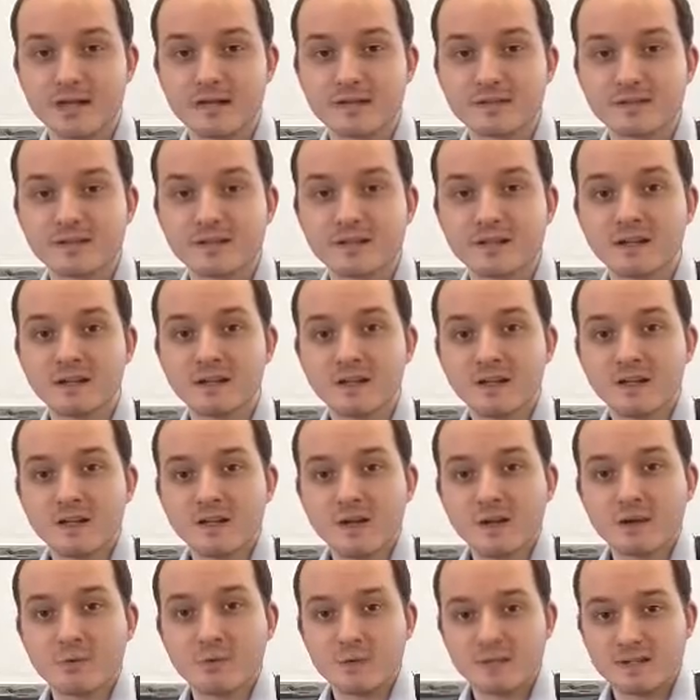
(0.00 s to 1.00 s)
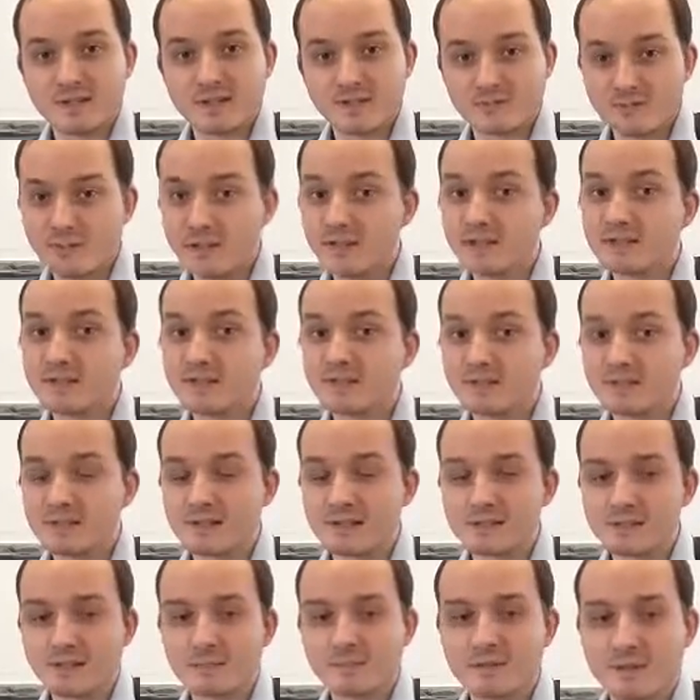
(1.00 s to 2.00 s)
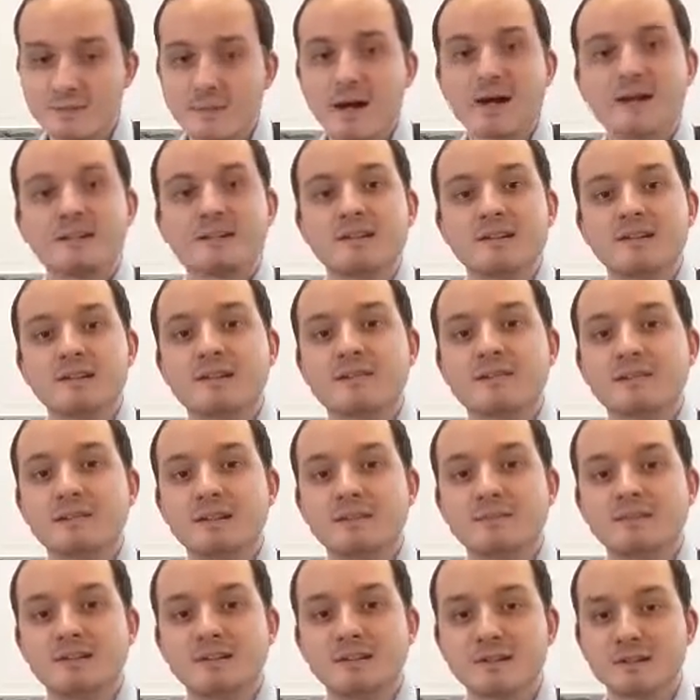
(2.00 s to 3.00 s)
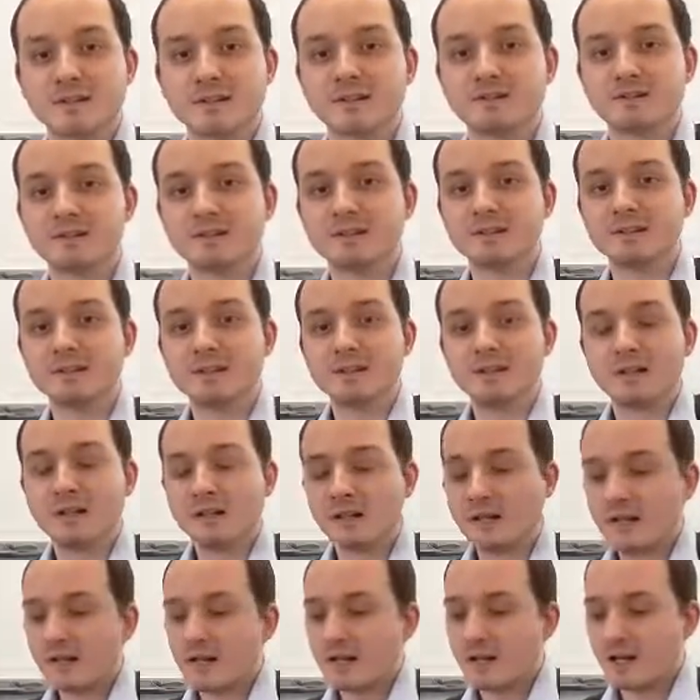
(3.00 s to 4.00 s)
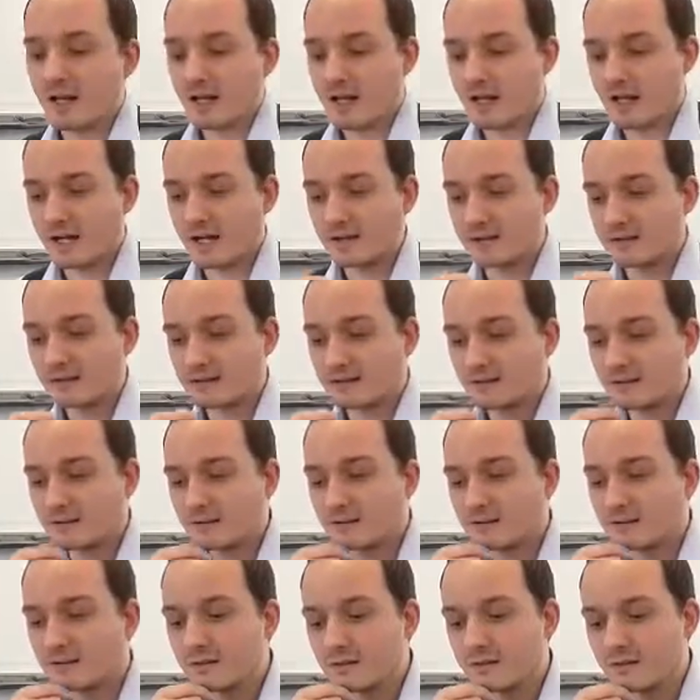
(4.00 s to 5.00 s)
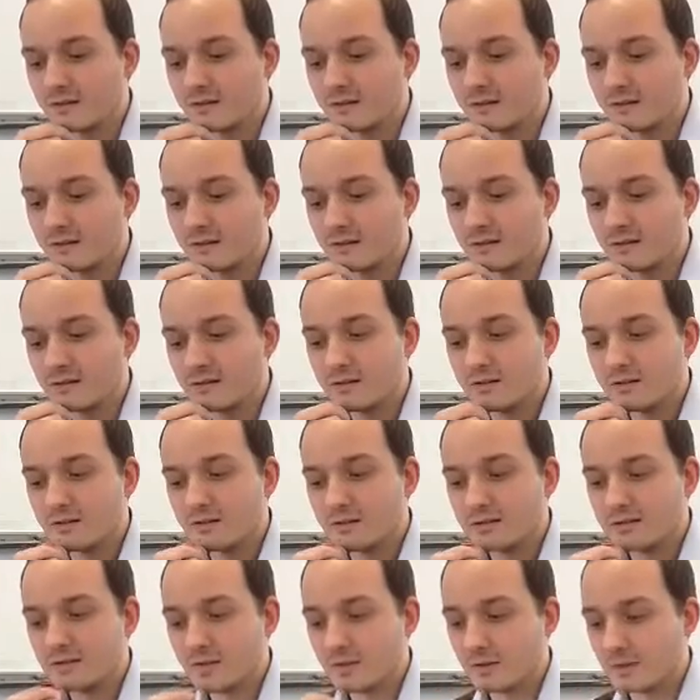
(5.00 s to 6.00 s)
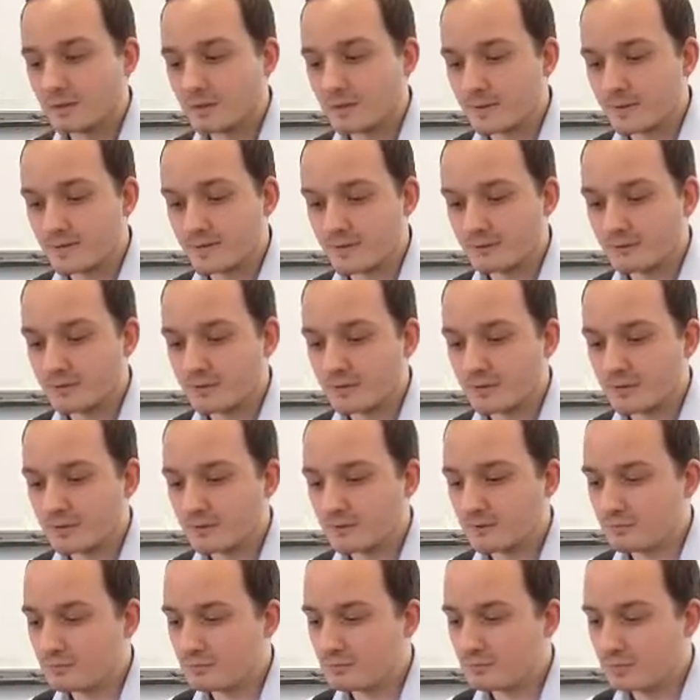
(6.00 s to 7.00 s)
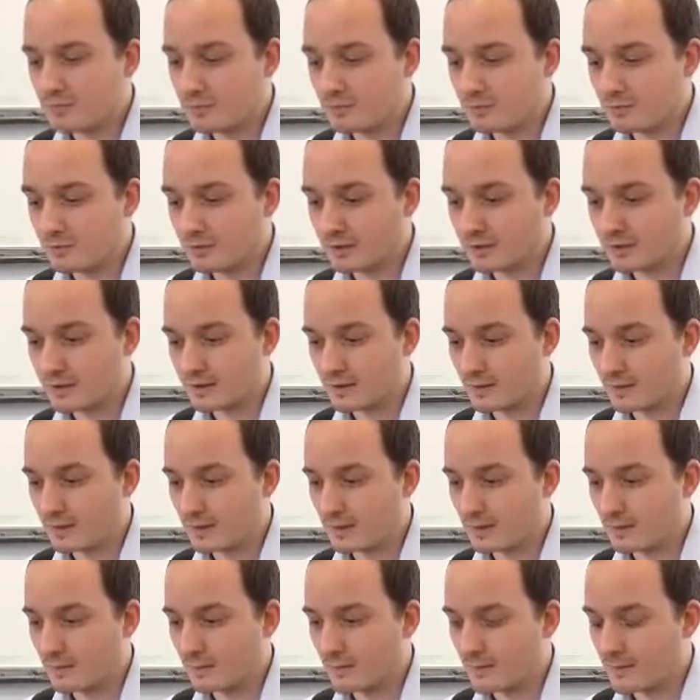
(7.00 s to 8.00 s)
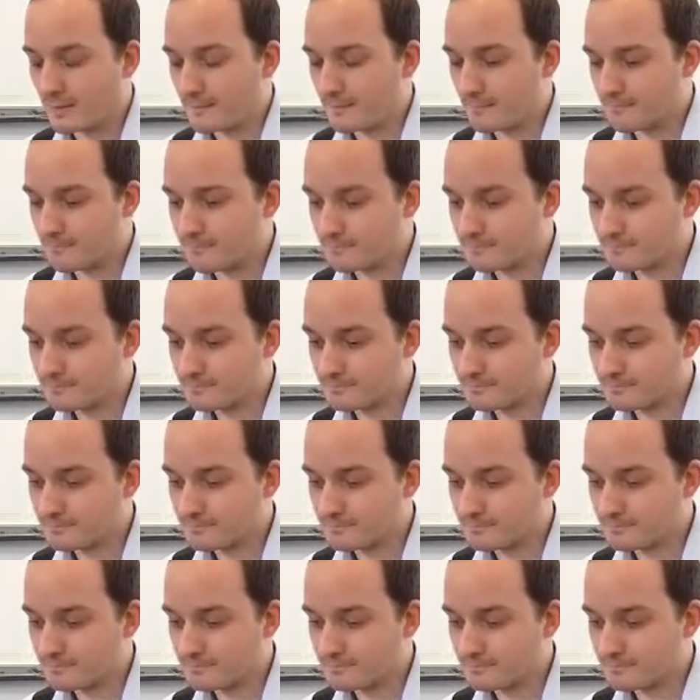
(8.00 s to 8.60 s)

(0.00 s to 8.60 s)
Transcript: ways, which is relative to the subject matter that they're attempting to cover. And so, for example, you look at how